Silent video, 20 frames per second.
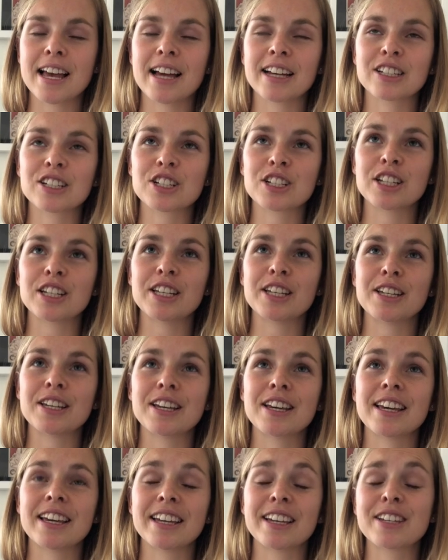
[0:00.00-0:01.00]
actually
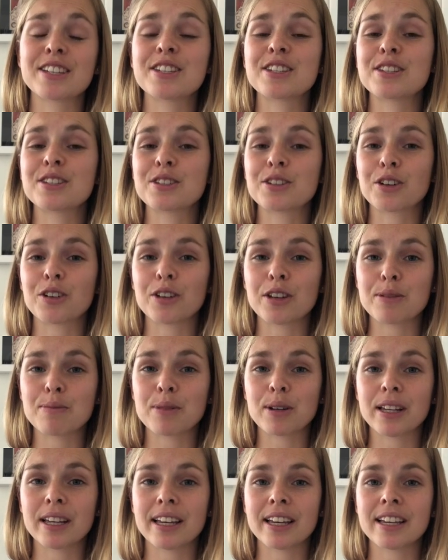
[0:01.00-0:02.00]

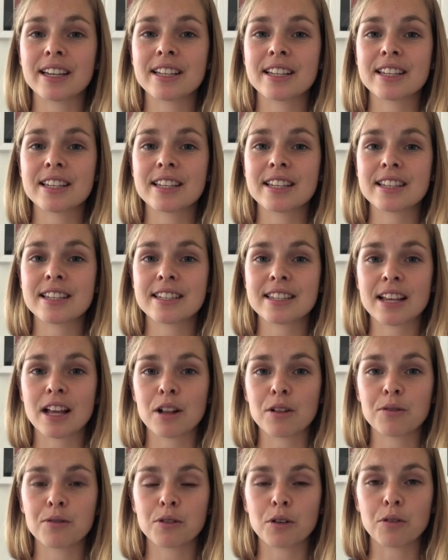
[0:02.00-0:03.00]
extremely
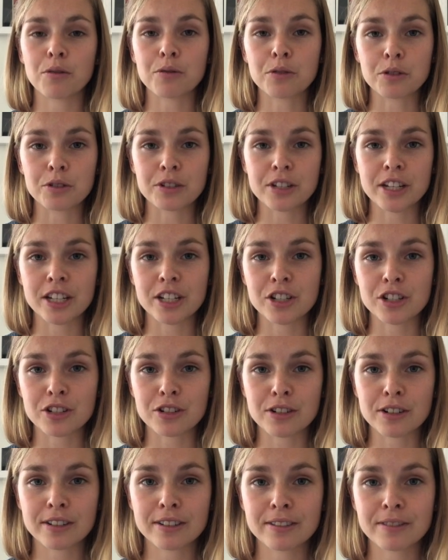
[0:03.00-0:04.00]

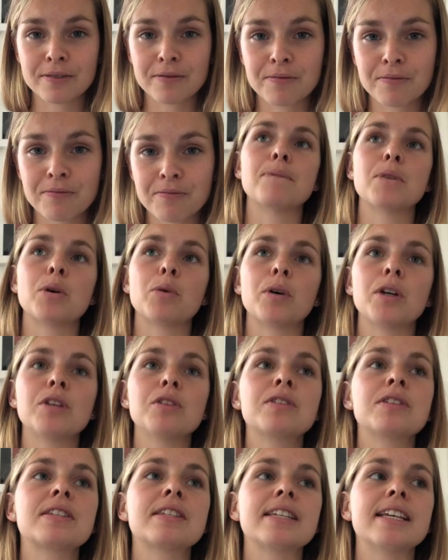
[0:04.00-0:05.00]
self-confrontational. When you're
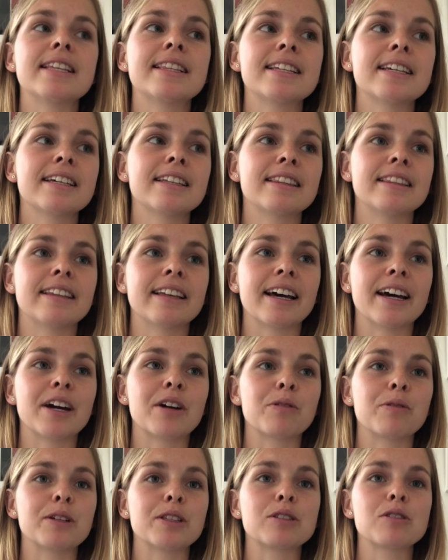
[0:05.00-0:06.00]
sitting there
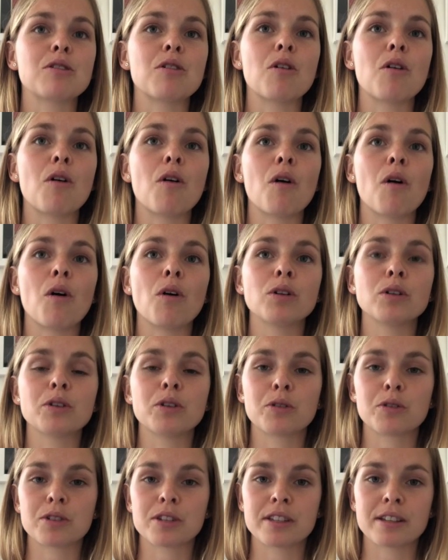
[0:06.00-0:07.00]
with all
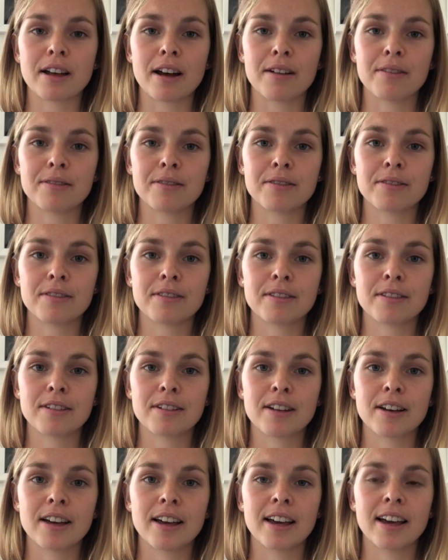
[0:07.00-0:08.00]
your stuff,
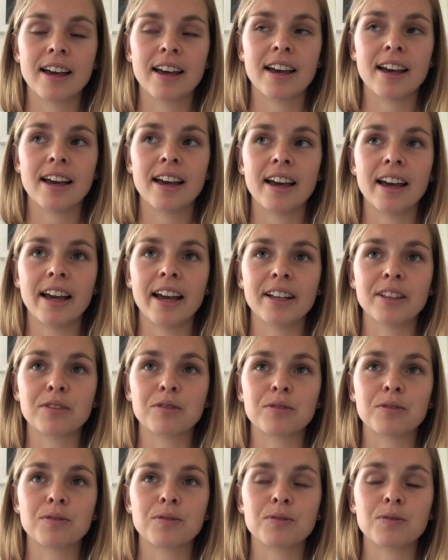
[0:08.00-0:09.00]

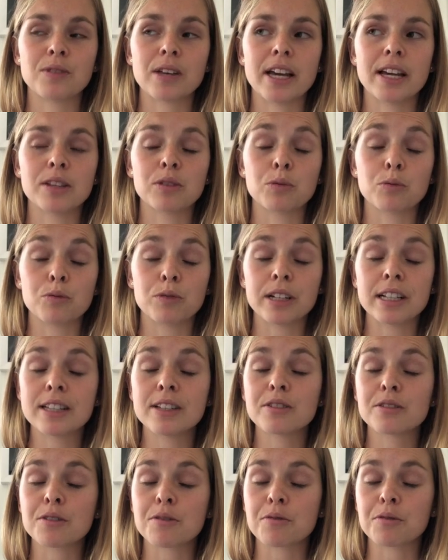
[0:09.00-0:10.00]
it really
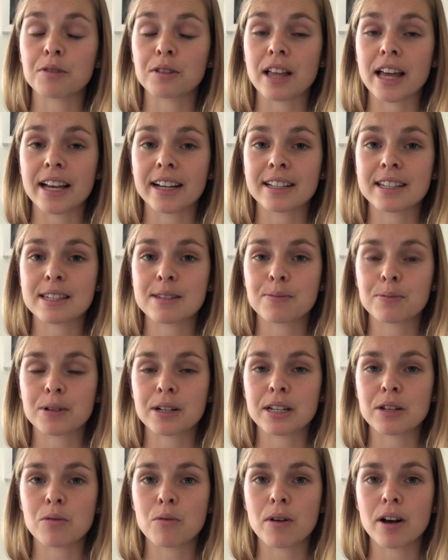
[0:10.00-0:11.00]
reflects
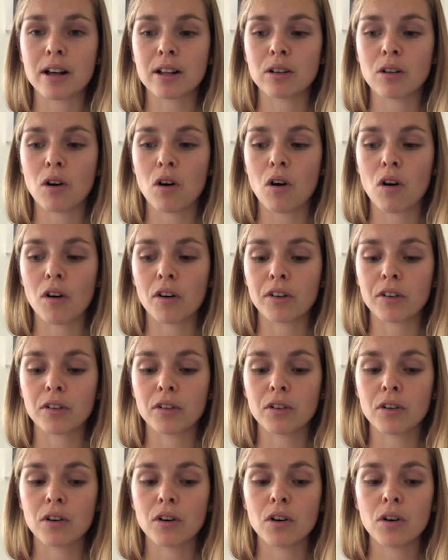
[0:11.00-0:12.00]
pretty well on
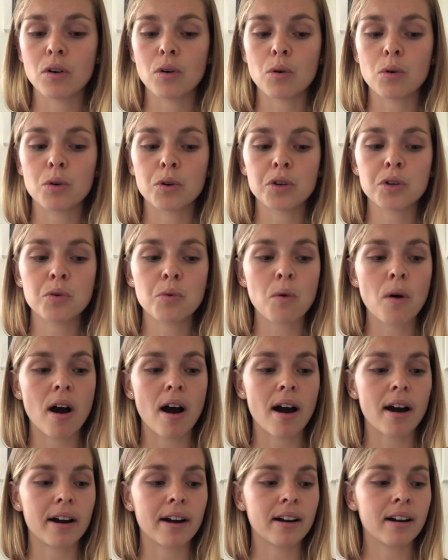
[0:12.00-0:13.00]
who you
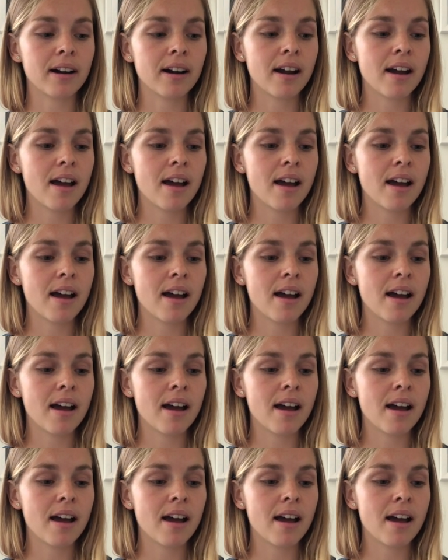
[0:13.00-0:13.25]
are